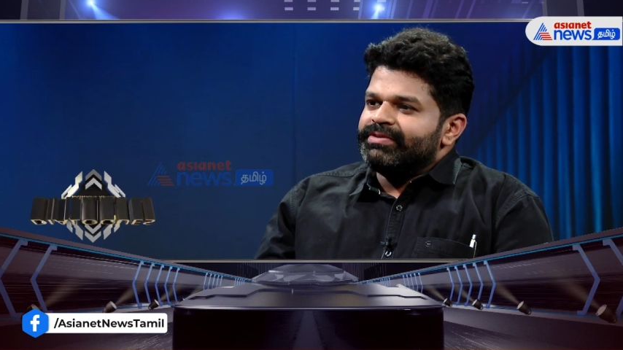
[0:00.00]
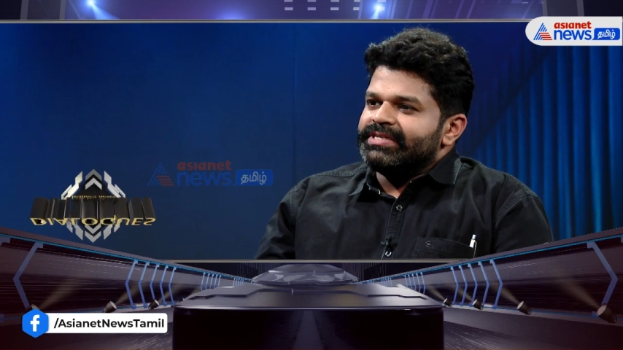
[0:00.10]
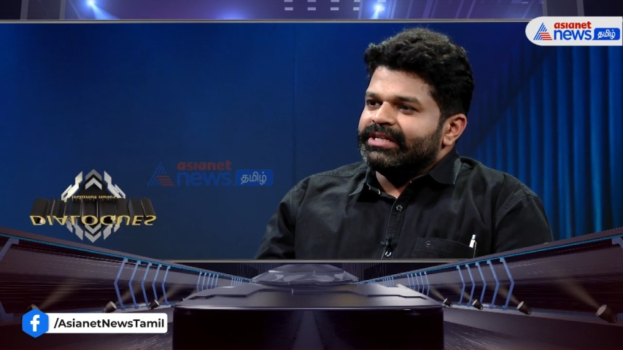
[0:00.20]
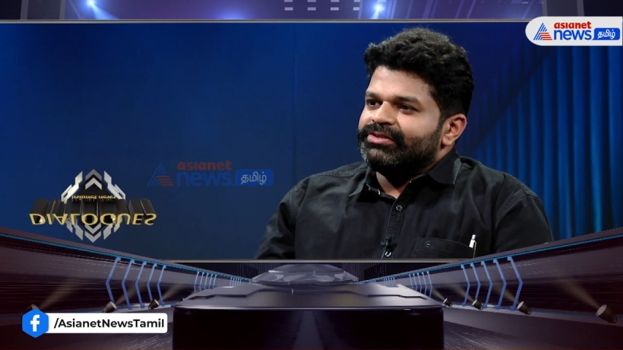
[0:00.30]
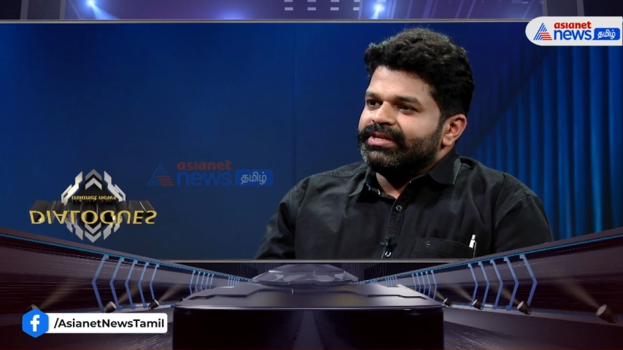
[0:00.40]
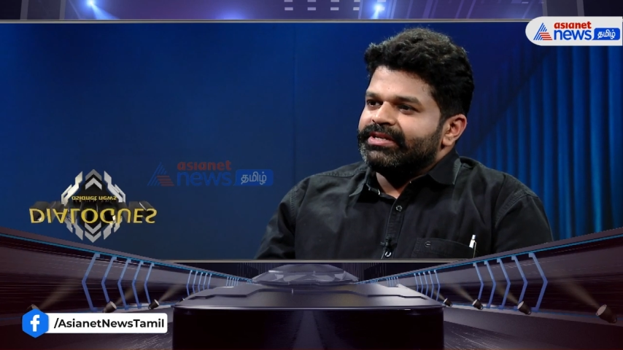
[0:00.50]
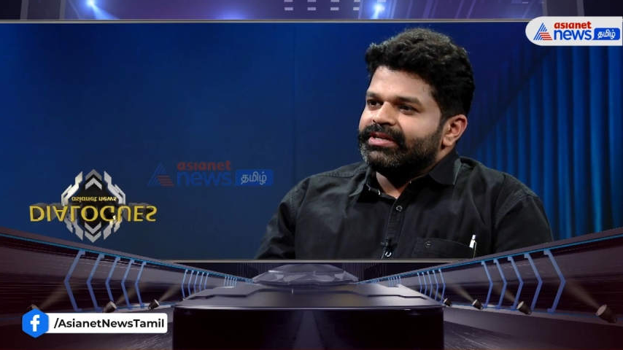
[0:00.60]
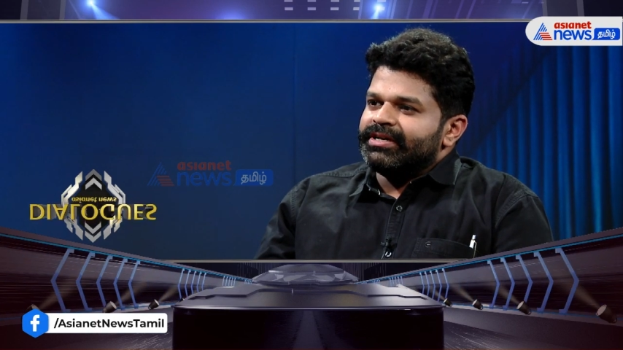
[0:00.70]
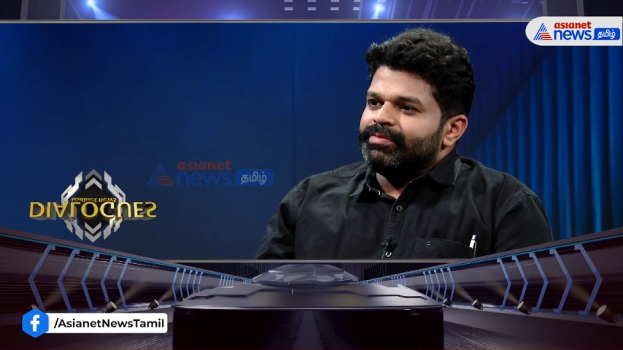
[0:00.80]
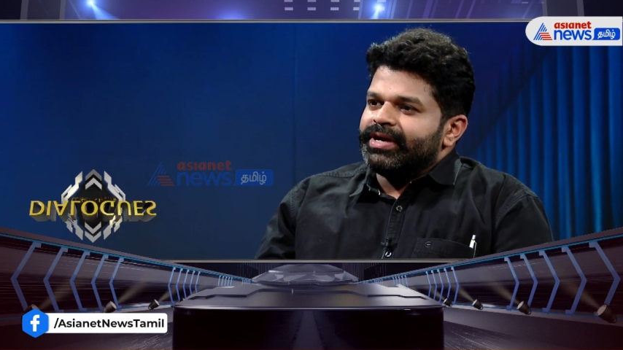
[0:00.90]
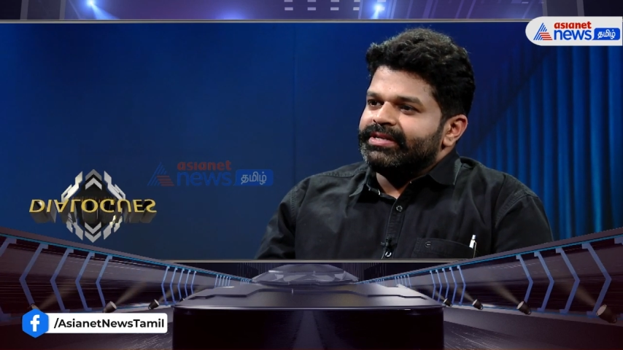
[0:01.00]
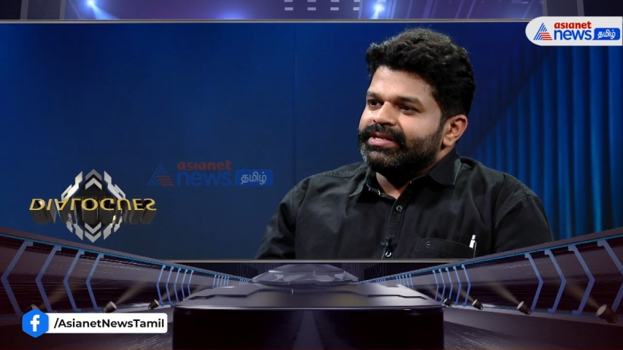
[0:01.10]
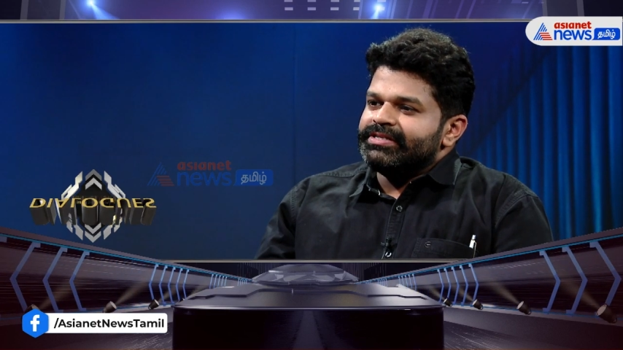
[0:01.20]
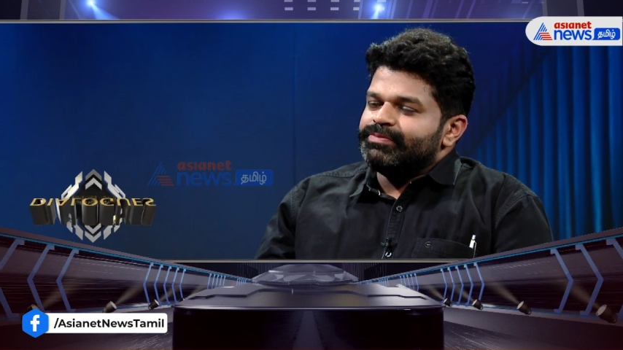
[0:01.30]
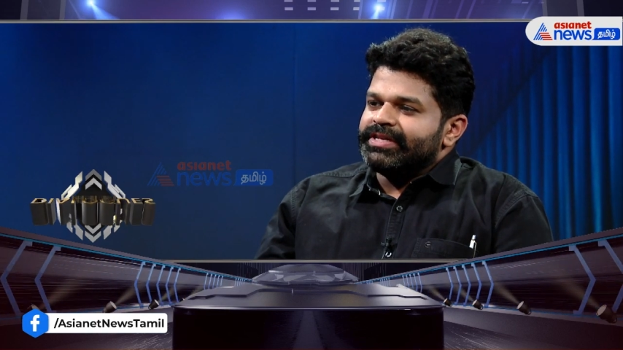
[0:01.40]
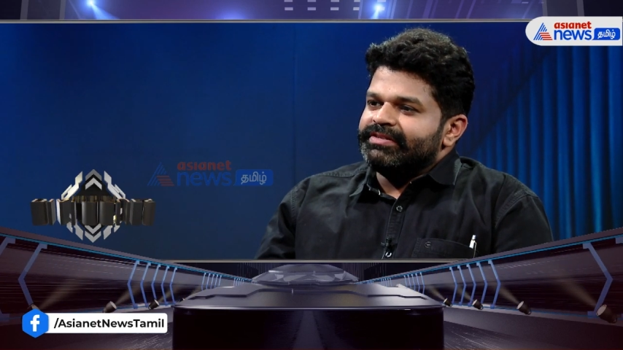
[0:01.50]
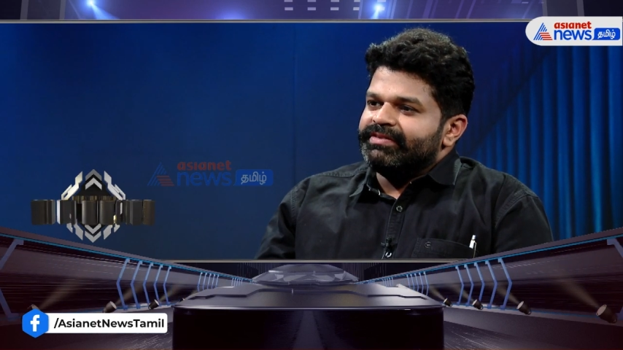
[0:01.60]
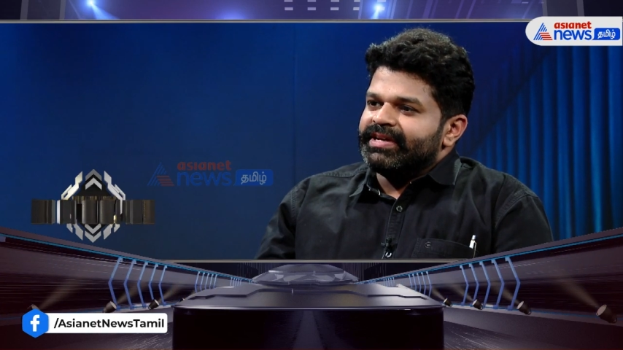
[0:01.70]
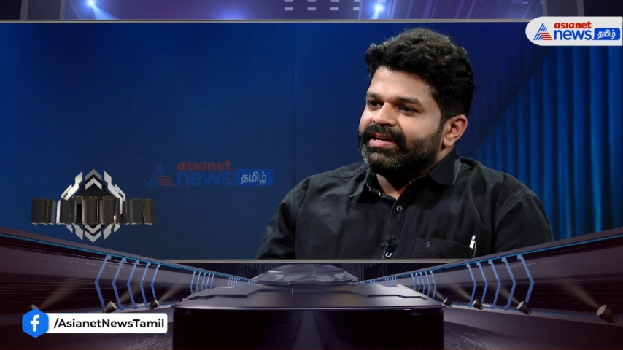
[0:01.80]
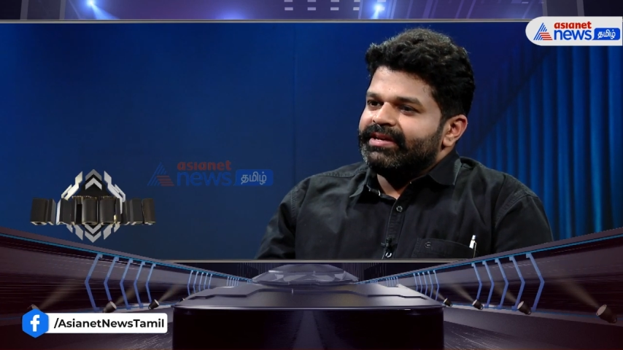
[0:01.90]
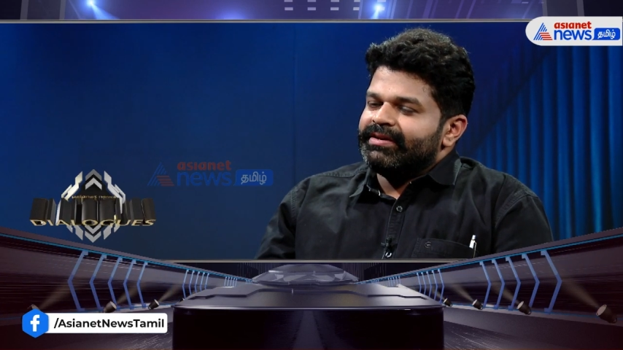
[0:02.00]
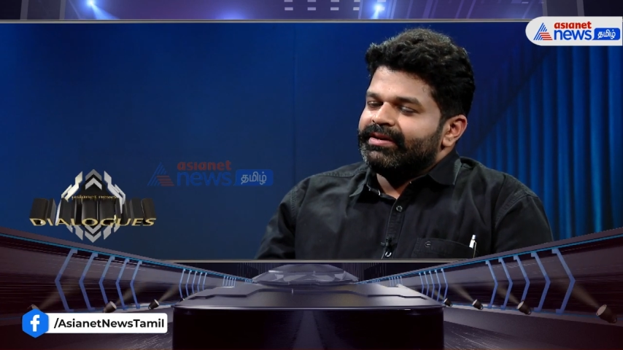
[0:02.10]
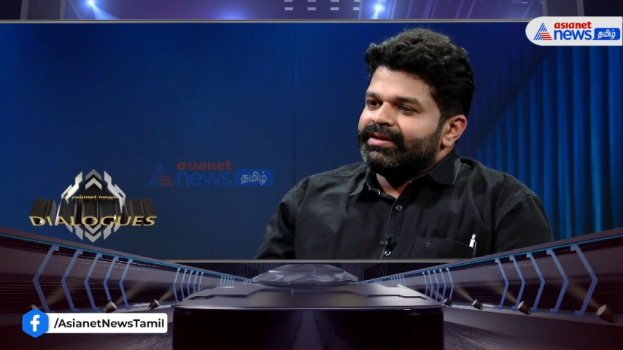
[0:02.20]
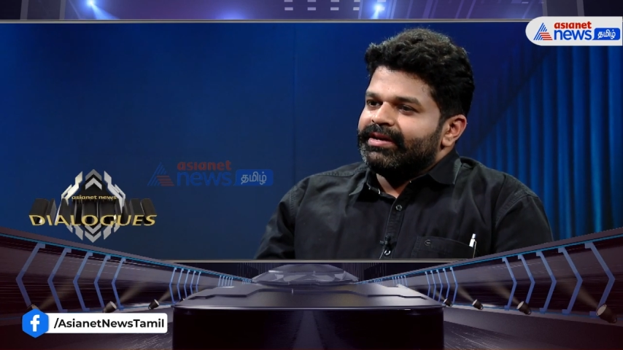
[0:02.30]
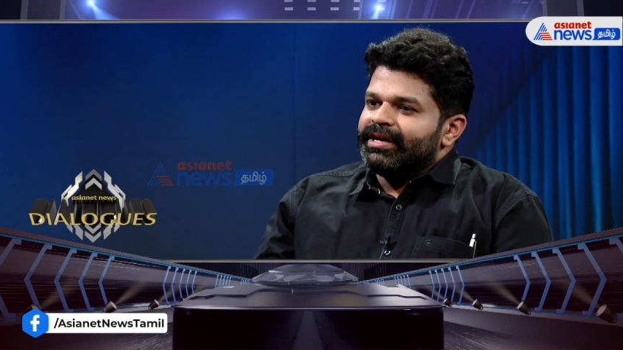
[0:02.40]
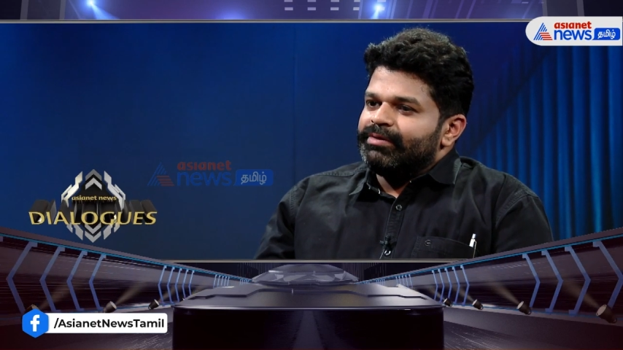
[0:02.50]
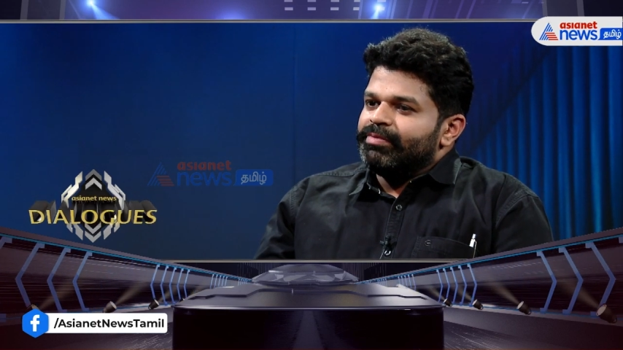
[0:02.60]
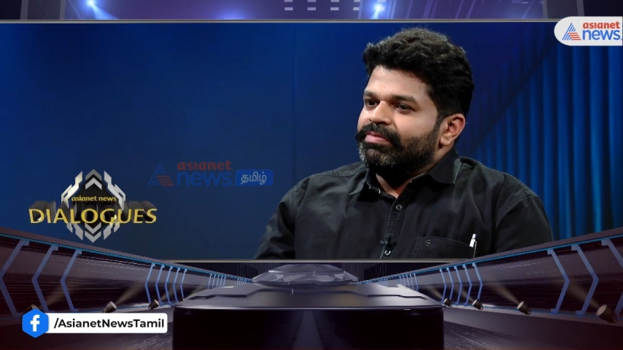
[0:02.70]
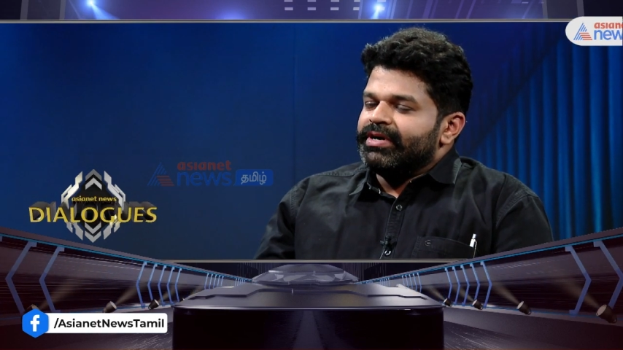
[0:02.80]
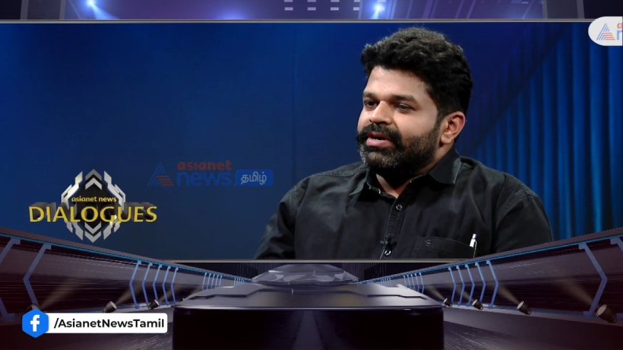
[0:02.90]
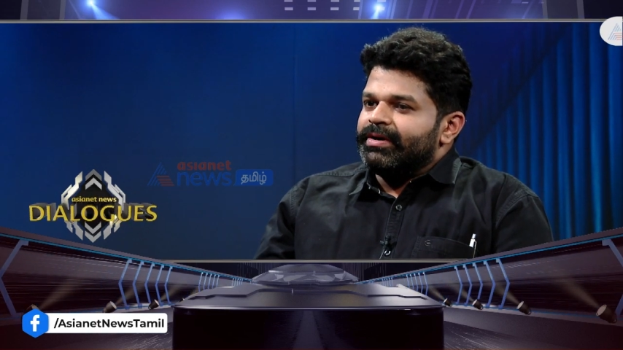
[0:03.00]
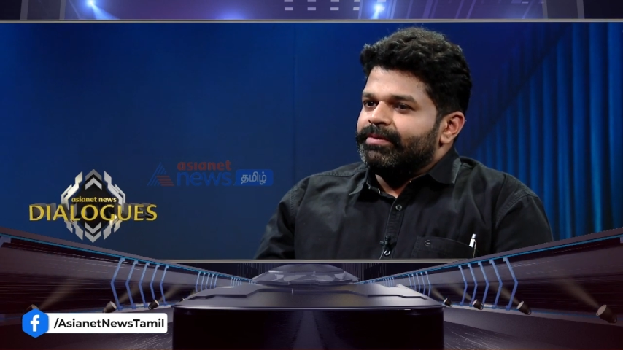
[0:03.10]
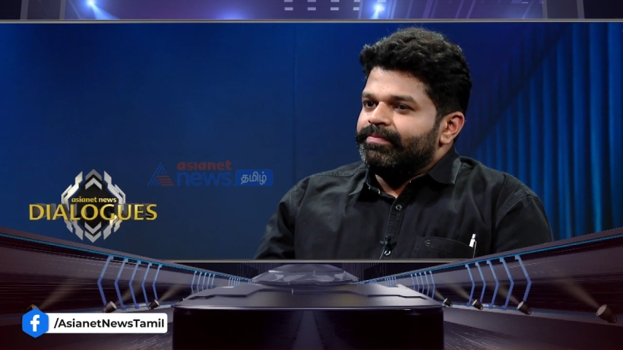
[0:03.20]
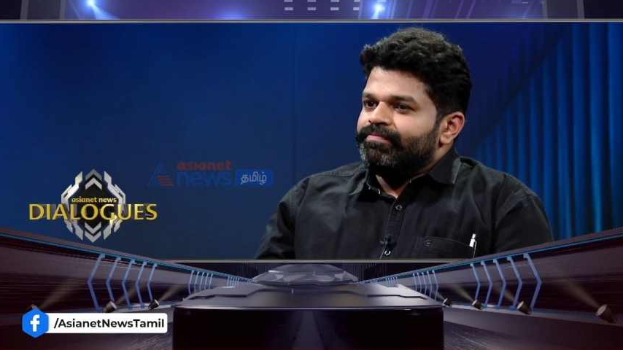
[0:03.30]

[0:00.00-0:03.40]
which actually triggered my interest specifically. I remember